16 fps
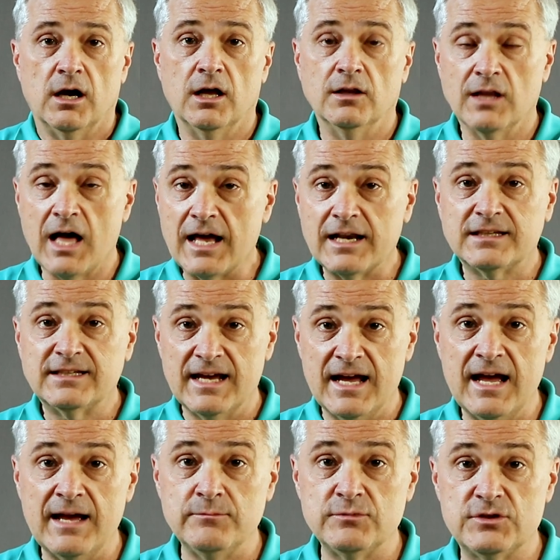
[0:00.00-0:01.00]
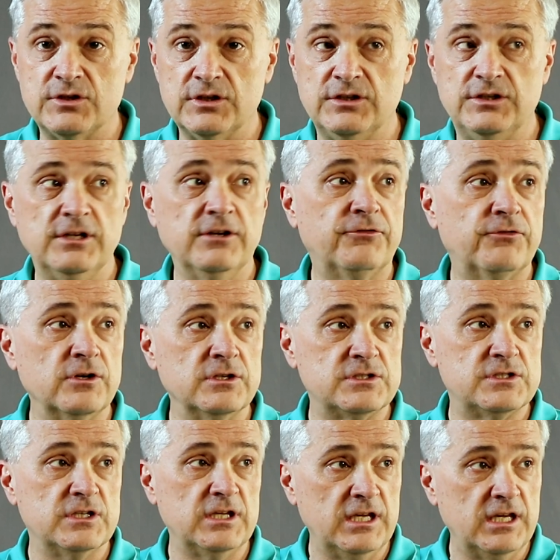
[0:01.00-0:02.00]
a lot of times the
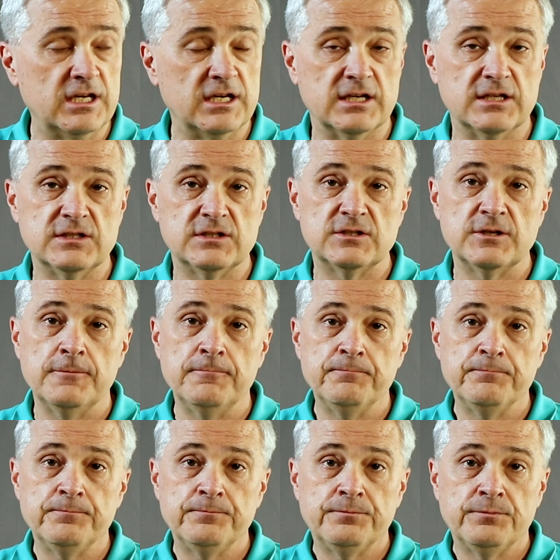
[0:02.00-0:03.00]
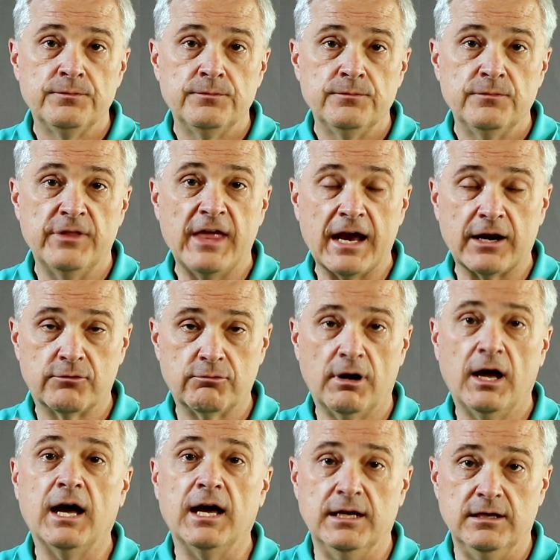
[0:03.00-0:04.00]
difference is that
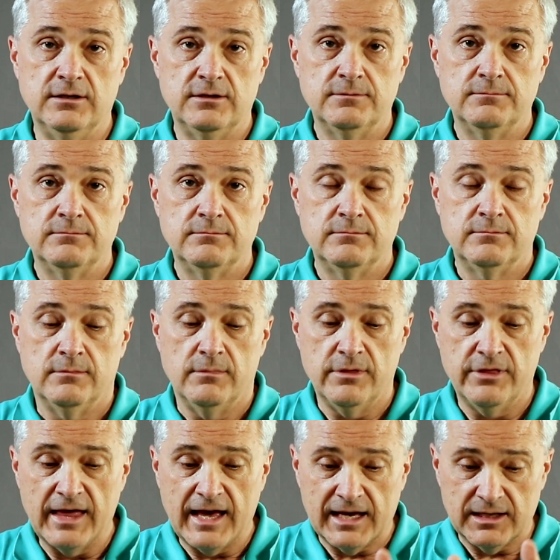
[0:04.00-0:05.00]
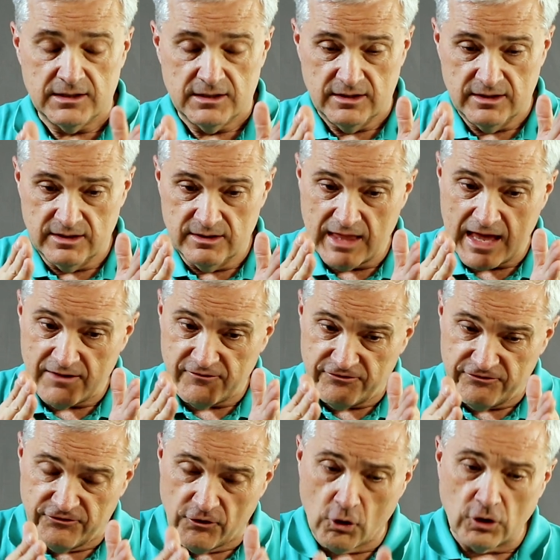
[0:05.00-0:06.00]
grind that
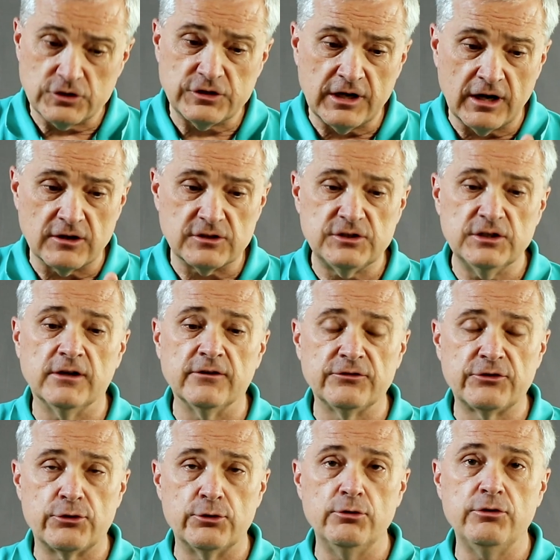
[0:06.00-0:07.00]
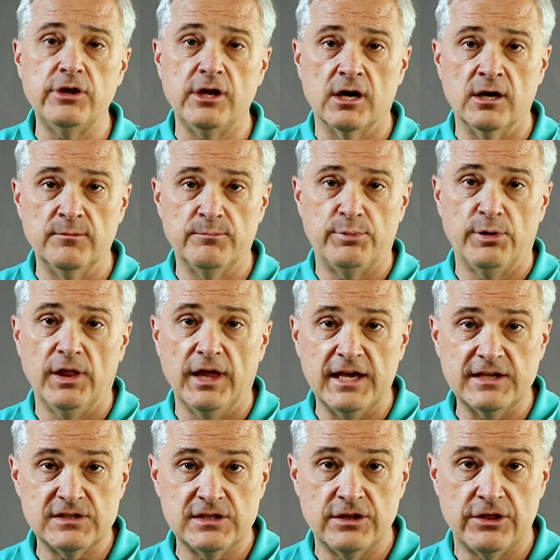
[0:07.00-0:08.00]
that forcing ourselves through the
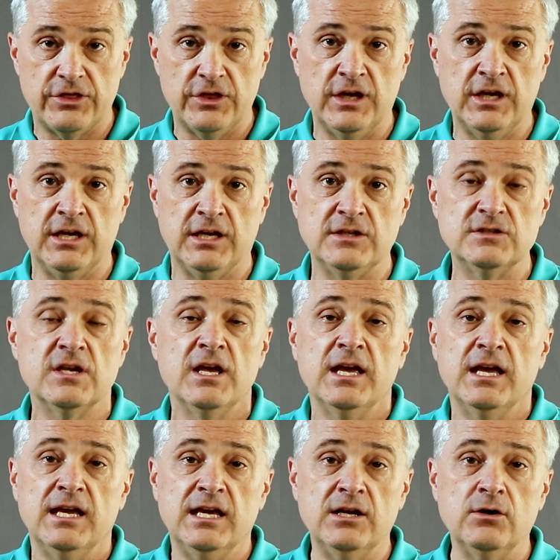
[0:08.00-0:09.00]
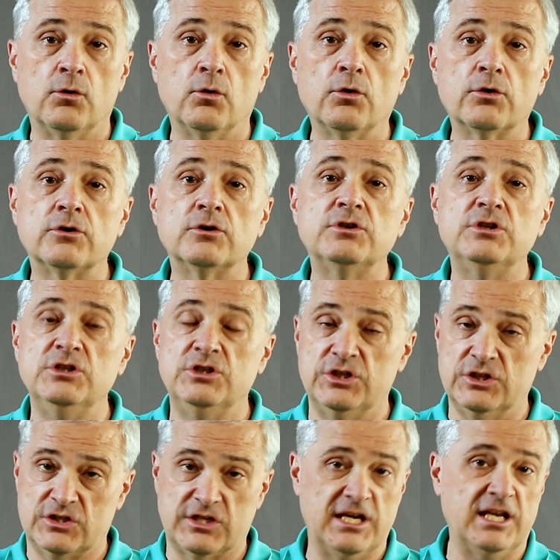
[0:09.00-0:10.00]
unpleasant things in order to
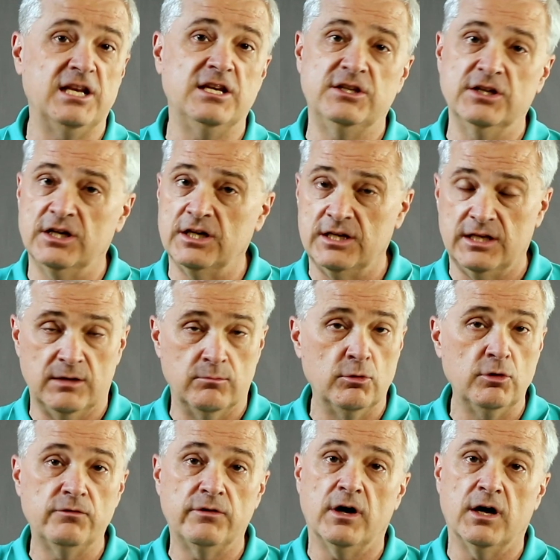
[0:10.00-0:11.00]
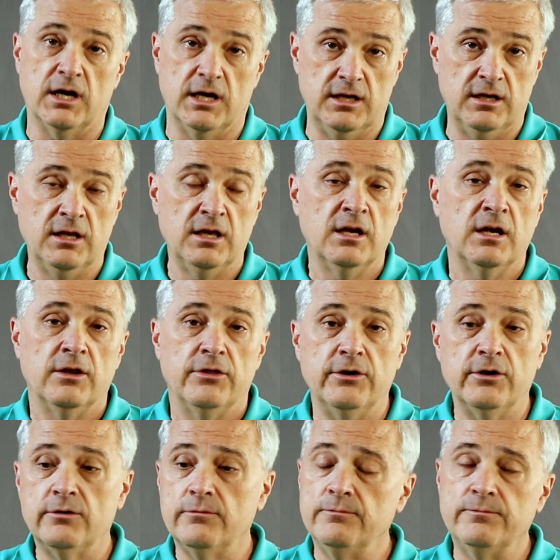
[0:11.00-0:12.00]
just get it done and move on.
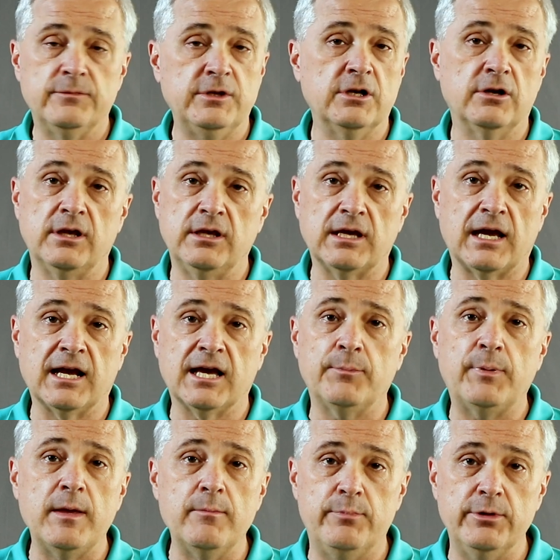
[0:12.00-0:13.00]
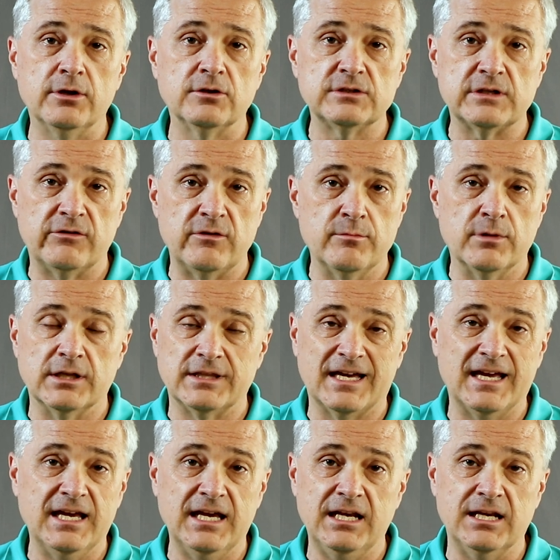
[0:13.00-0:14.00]
There, you know, I got to pay bills every month.
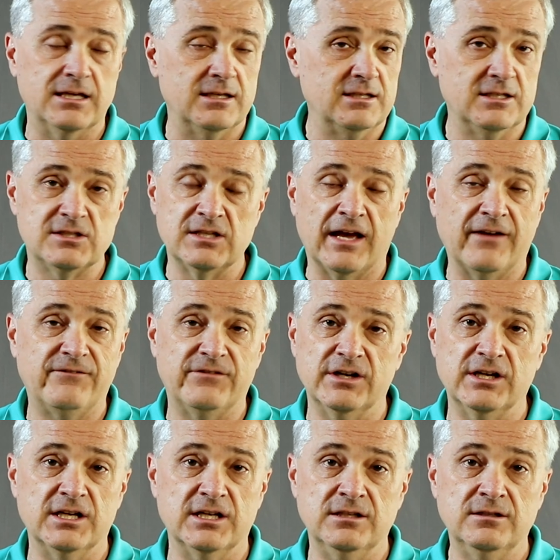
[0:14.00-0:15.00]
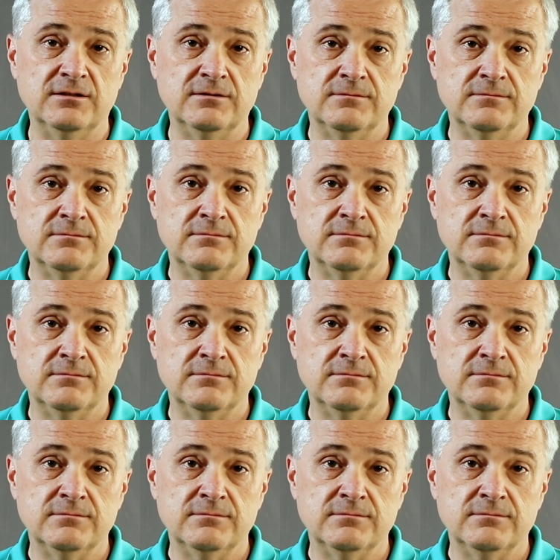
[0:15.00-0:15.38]
I hate it. It's not fun.